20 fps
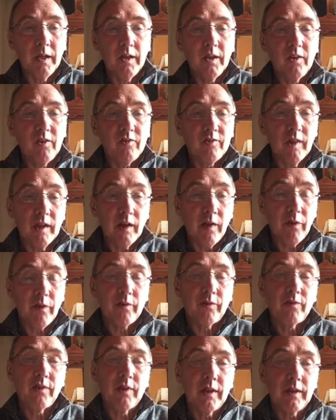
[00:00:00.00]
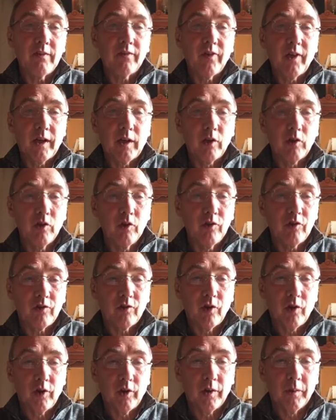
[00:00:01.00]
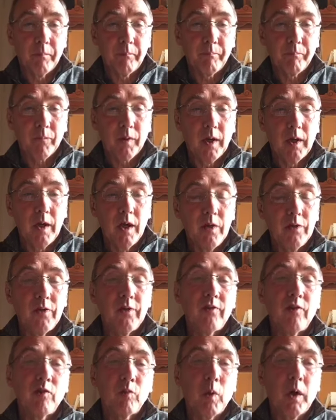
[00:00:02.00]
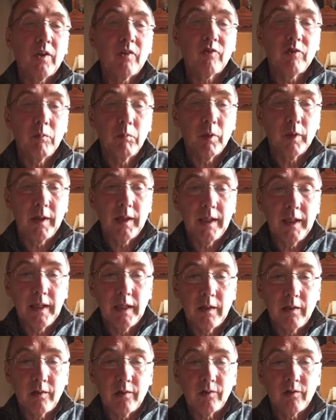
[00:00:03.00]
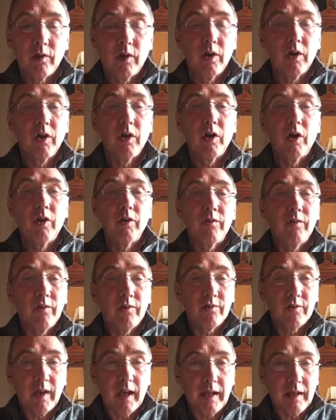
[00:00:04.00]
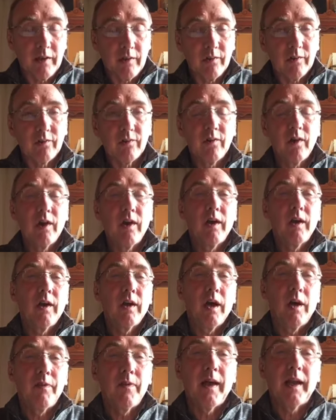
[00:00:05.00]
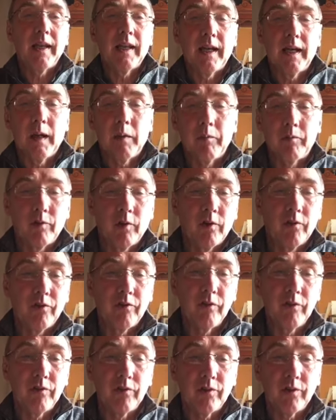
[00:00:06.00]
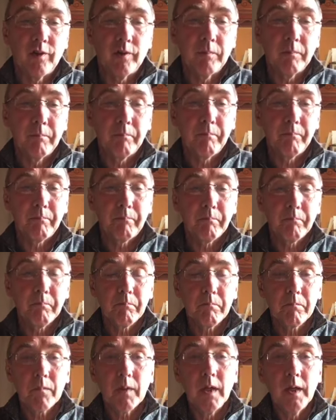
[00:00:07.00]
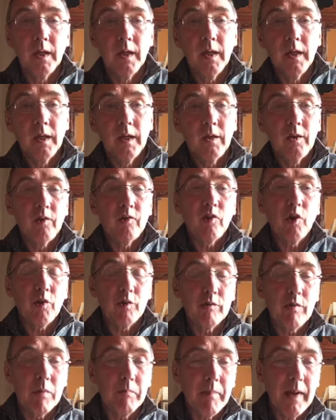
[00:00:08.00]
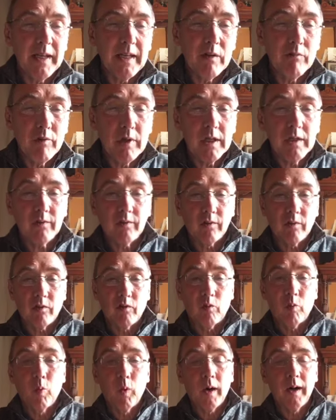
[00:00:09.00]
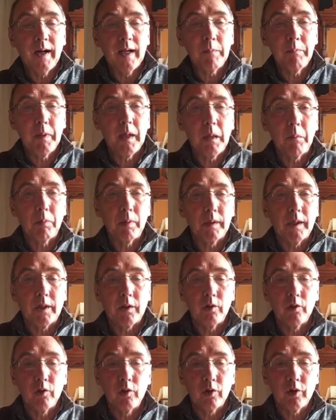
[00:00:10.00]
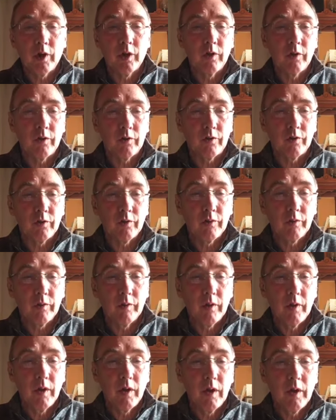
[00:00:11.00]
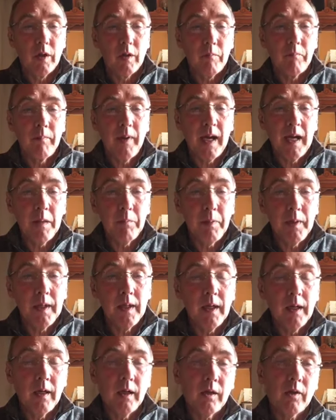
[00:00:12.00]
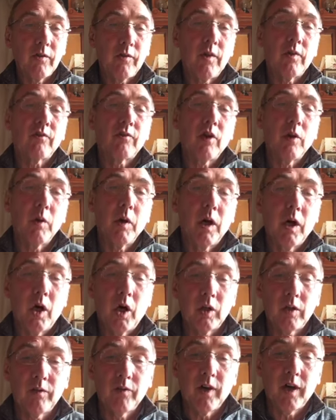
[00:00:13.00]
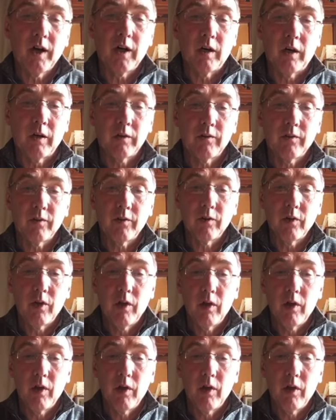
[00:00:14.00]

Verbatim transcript: Still other seed fell on good soil. This is where someone hears, understands, and their lives are fruitful. So there are many reasons why people ignore God. Maybe because they're so hard of heart